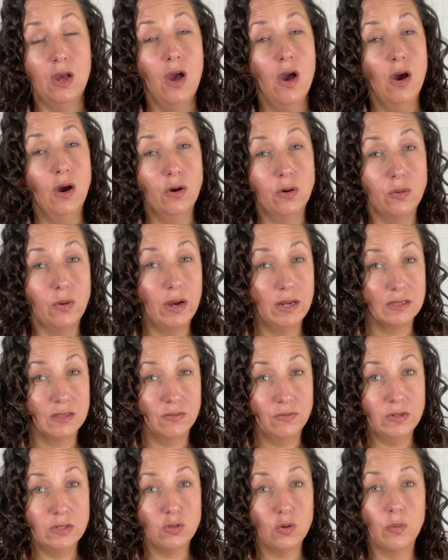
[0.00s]
who has a
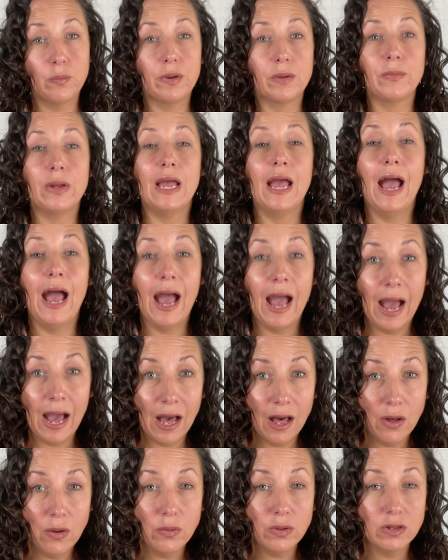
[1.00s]
visual impairment,
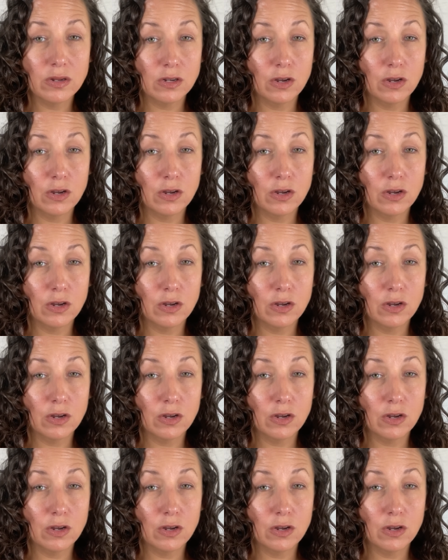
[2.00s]
how you're